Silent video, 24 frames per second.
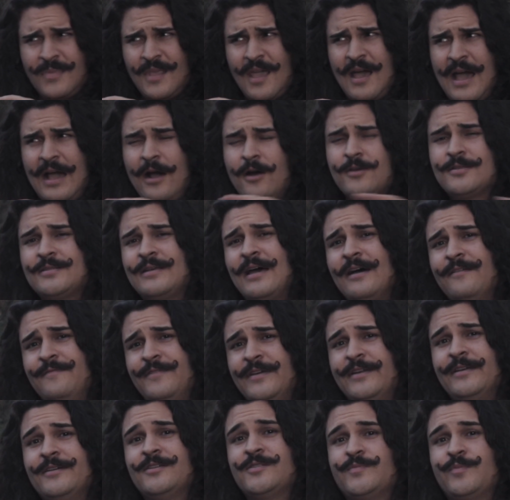I also have
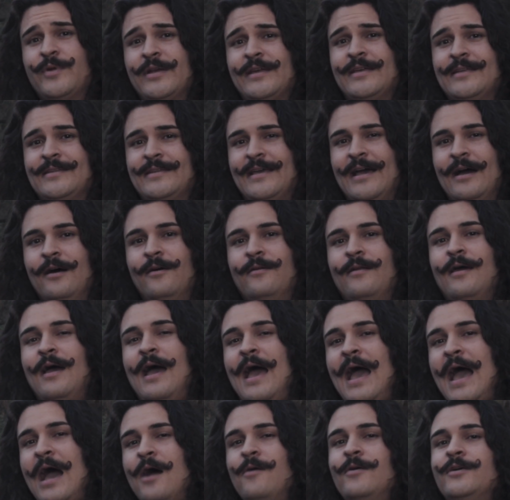videos breaking down
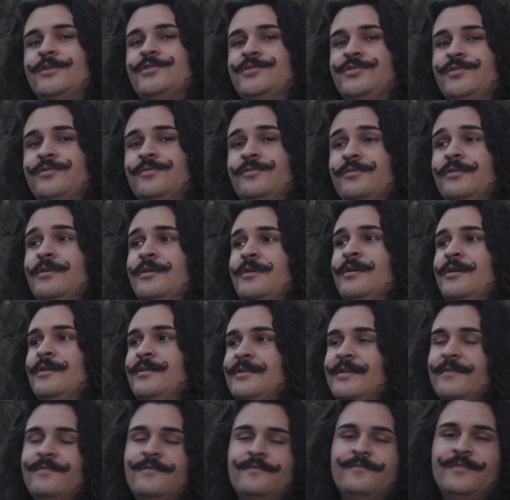how I shoot
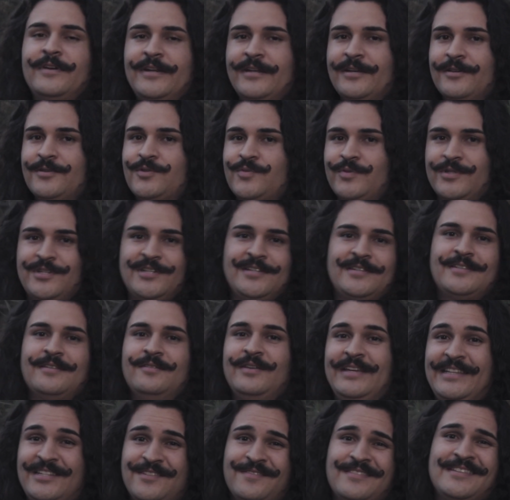different videos with
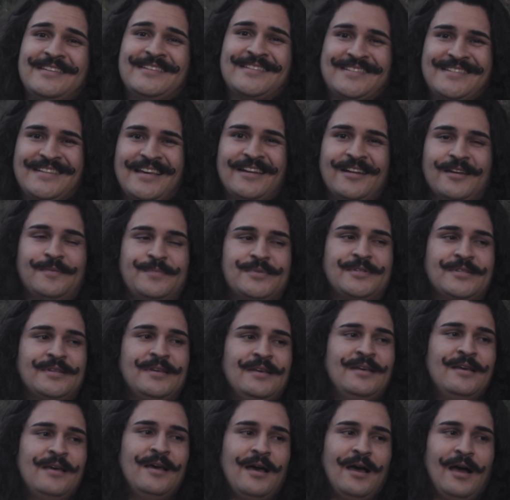each of these setups,
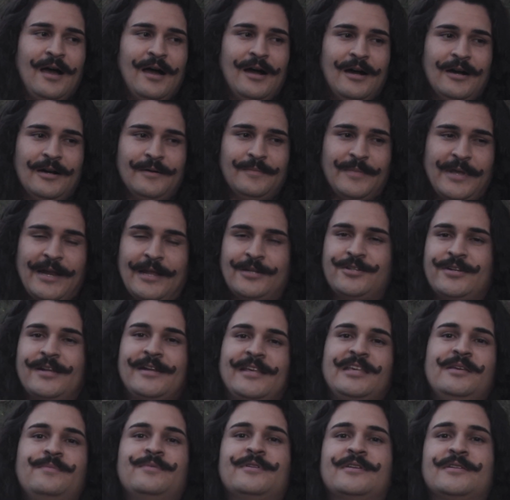and I try to
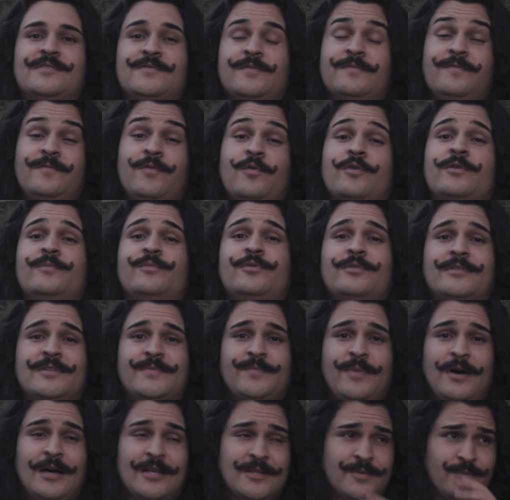keep it as affordable as
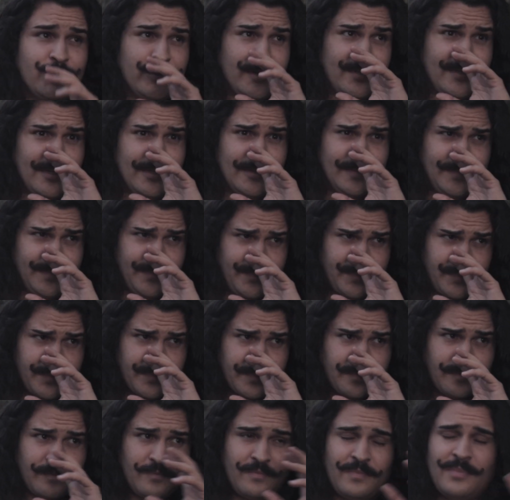possible. So
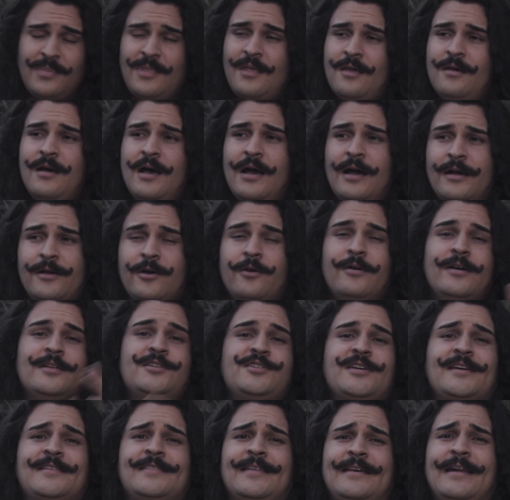go ahead and
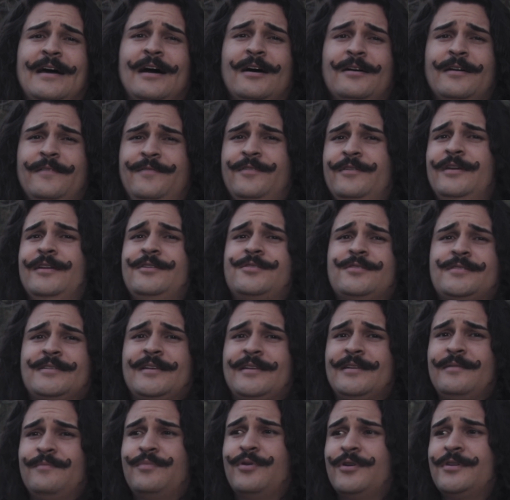check that out if you're
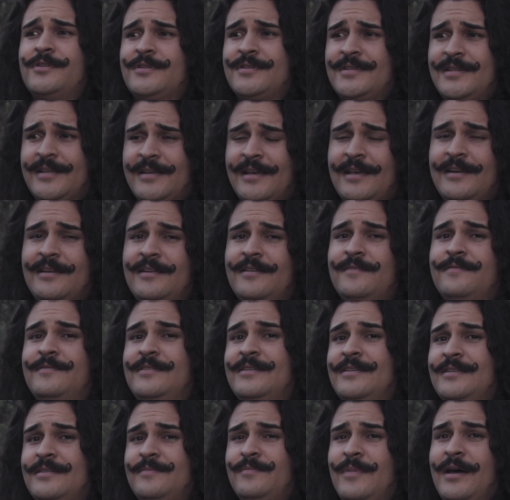interested in purchasing any of
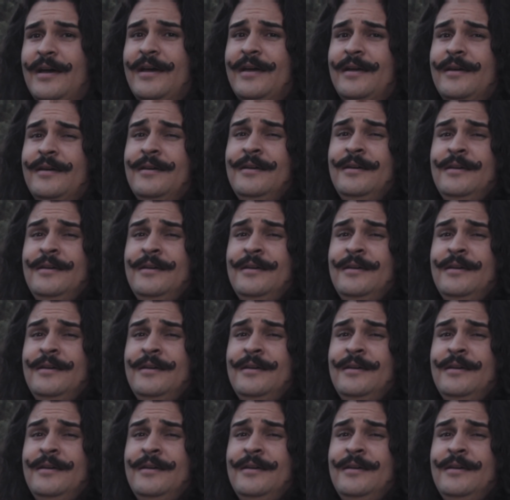my